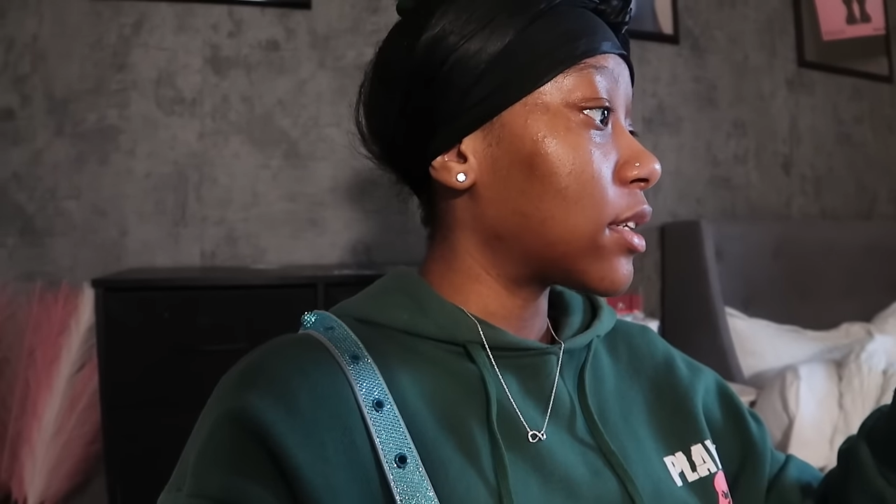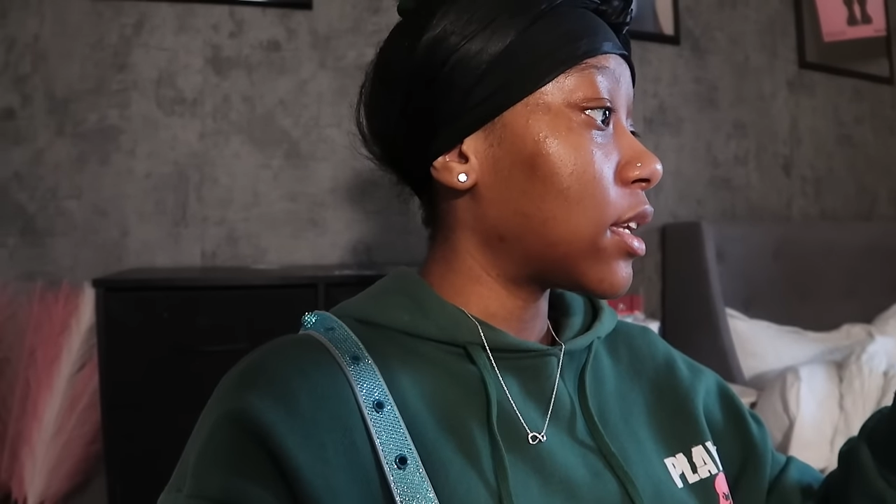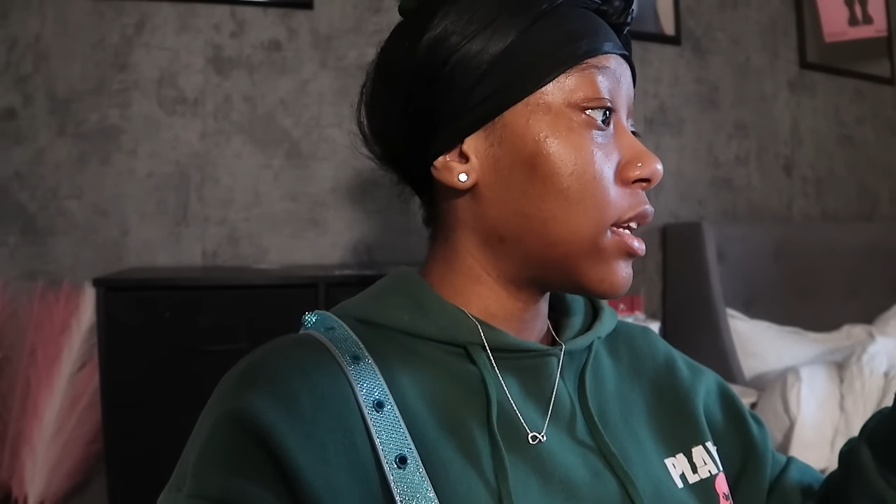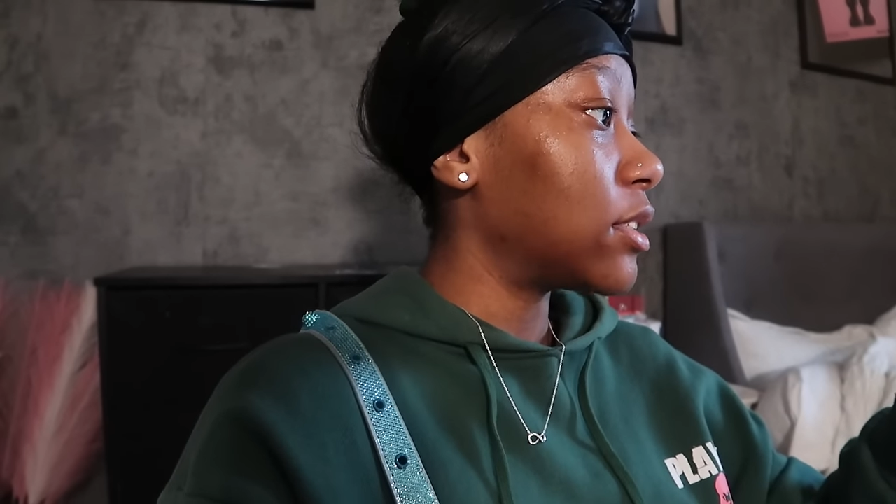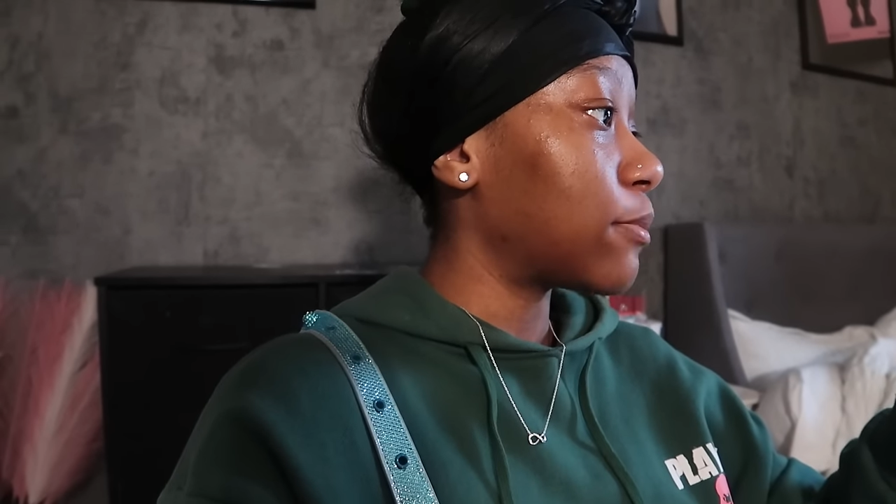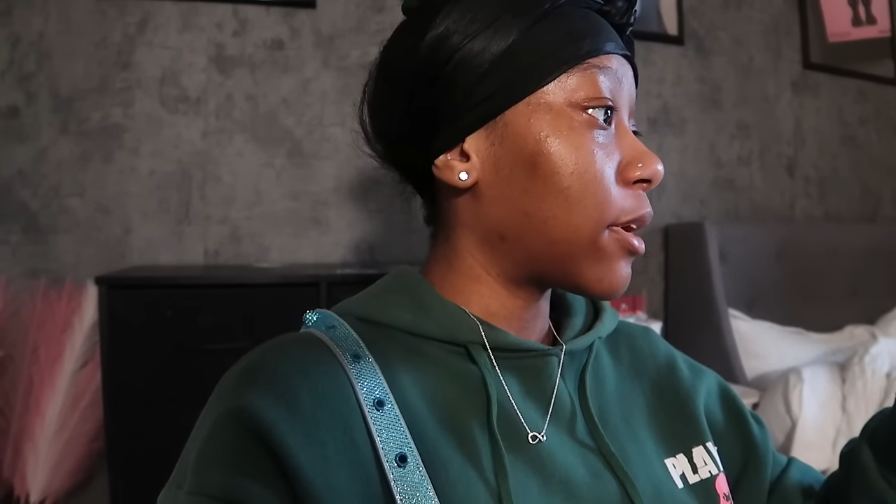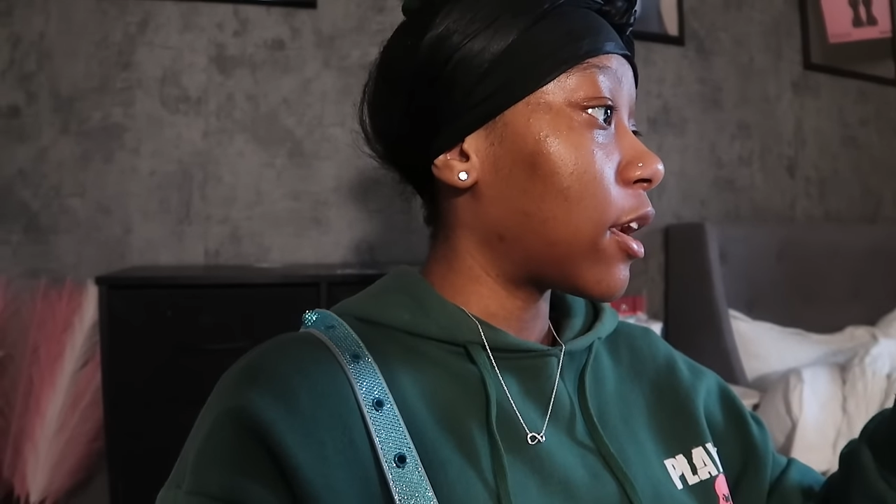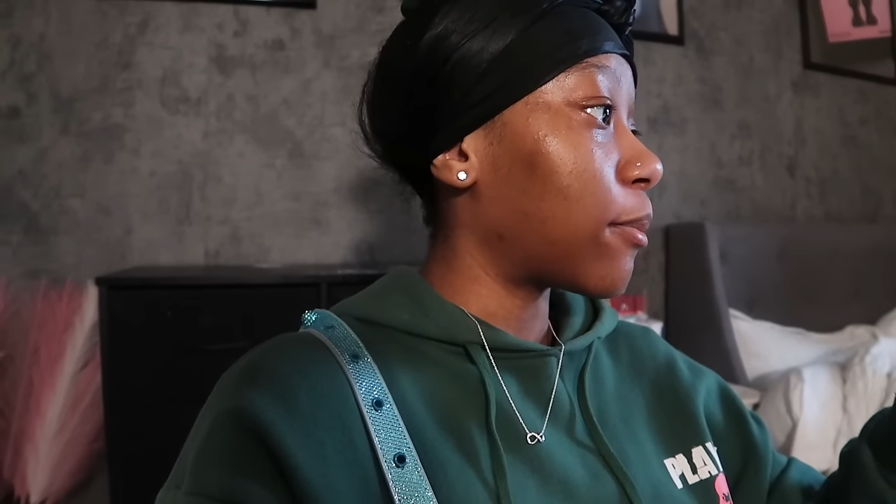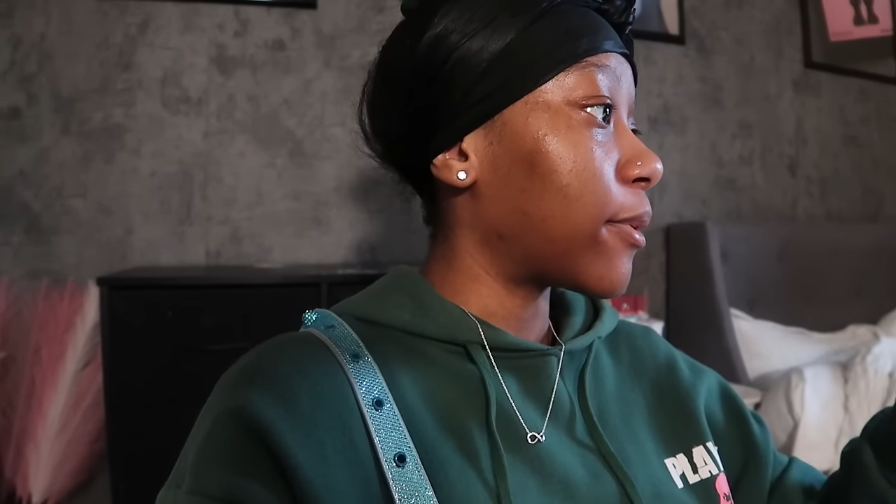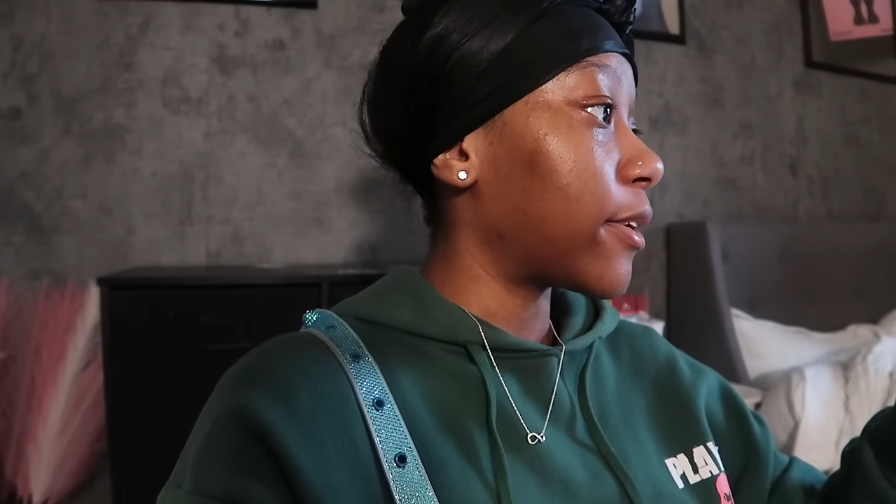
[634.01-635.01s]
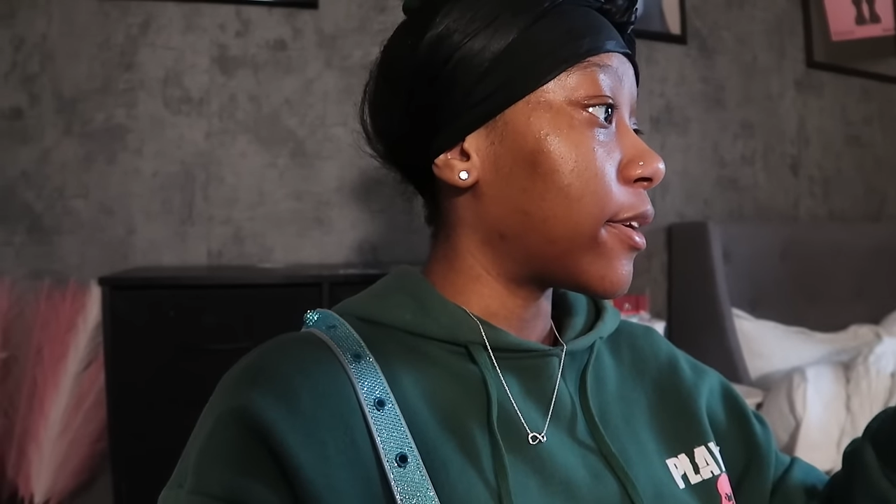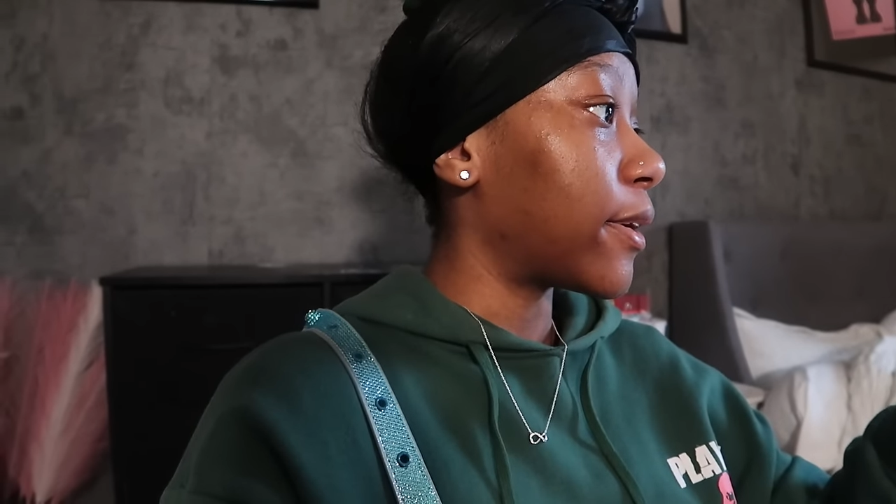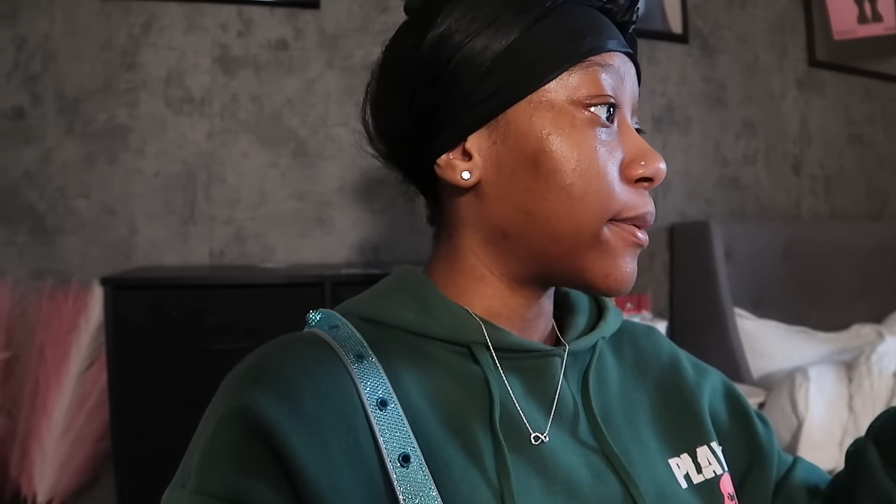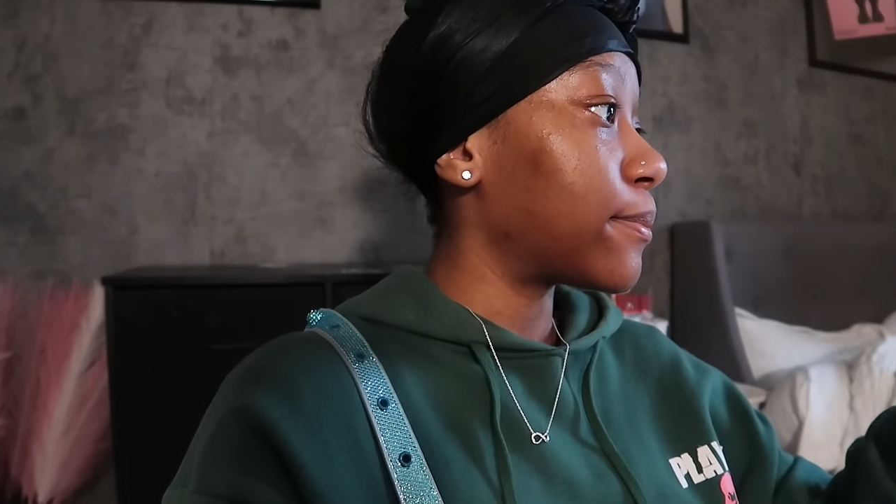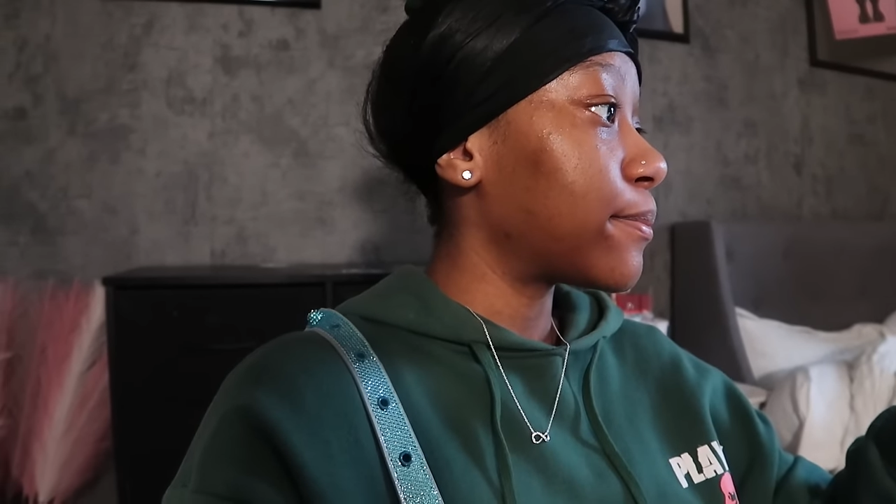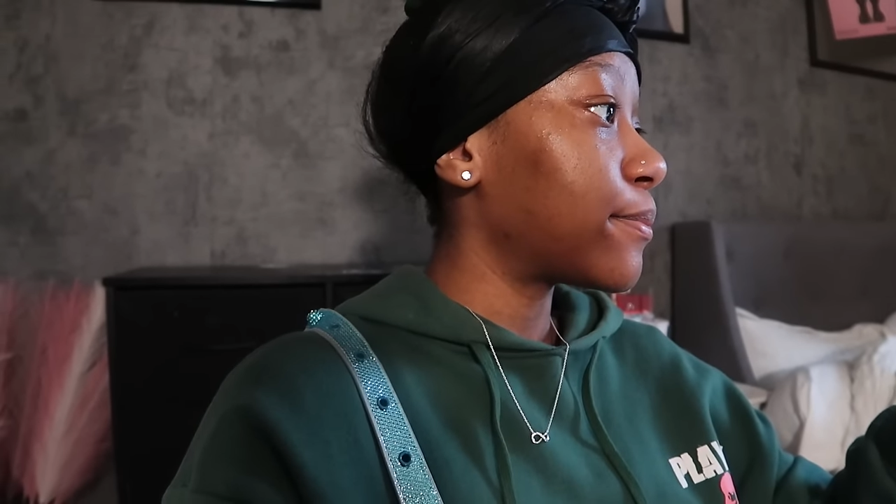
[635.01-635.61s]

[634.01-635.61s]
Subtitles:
because that is in my neighborhood.